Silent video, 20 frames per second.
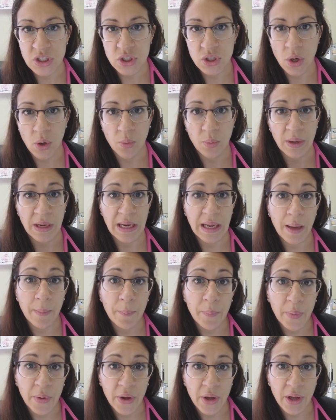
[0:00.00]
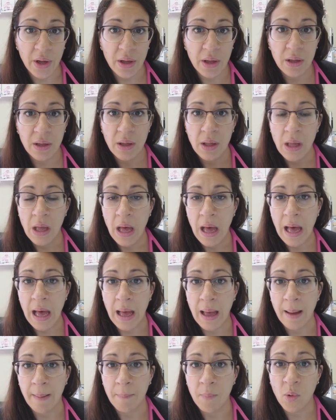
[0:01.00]
show, reading a book,
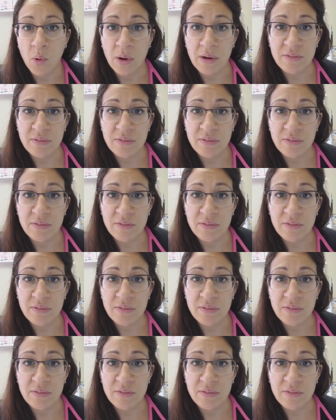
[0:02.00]
or